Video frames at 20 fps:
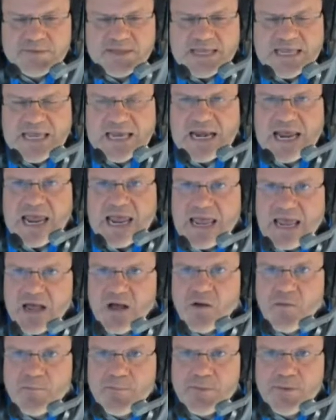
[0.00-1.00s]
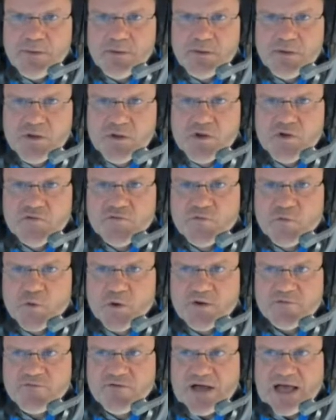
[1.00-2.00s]
can help
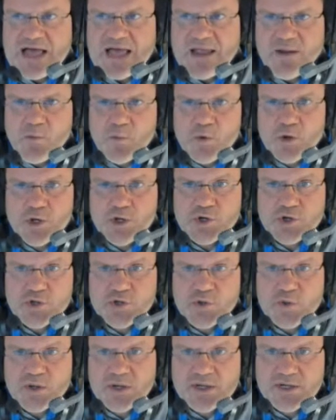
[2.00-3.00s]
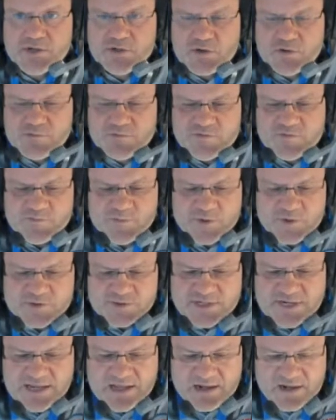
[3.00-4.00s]
fortify what you're doing in terms of
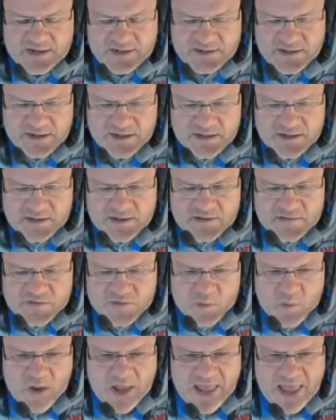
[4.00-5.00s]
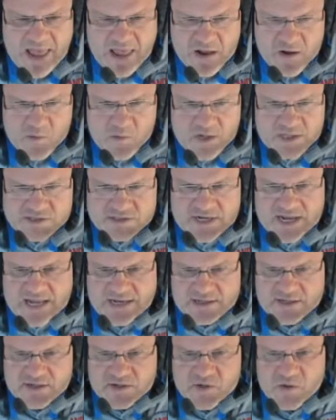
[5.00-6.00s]
personnel. And the way I always
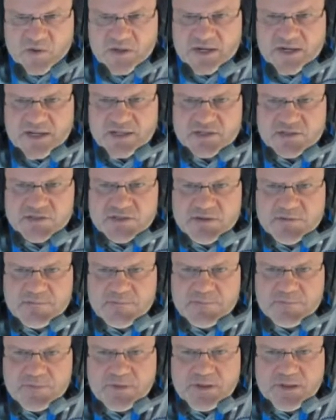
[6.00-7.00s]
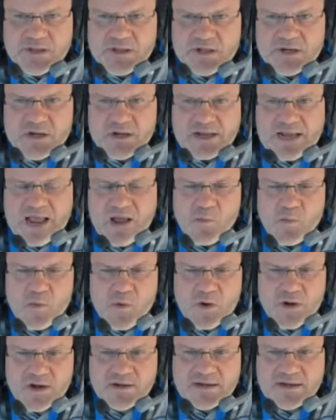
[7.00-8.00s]
like to do it is, like, I
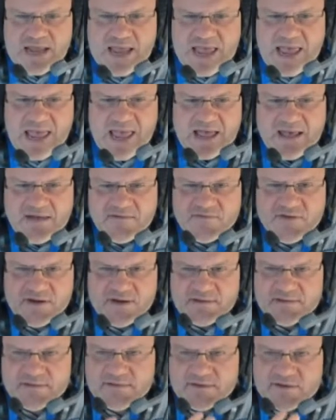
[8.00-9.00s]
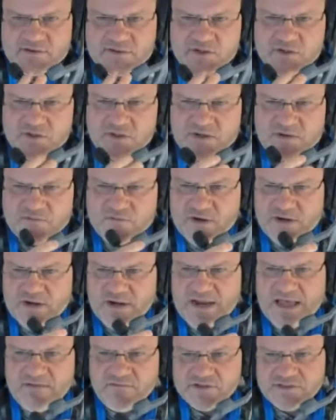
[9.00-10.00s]
wanted to have, and there are two different
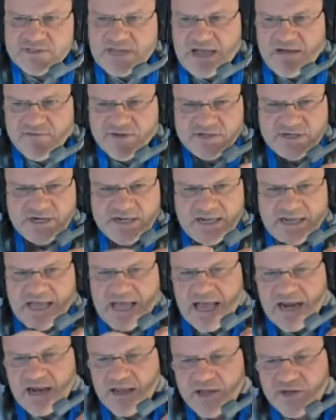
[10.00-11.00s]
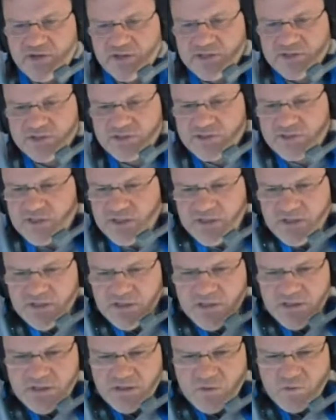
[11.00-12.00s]
levels, obviously. College is
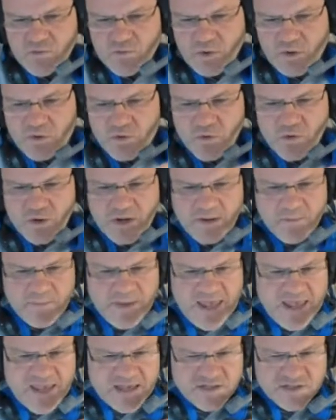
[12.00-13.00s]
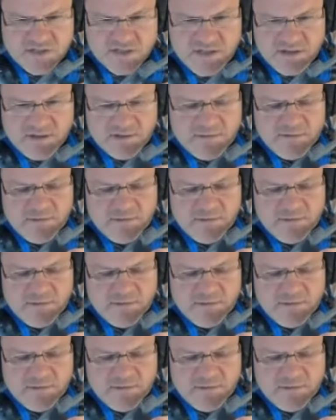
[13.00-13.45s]
recruiting based,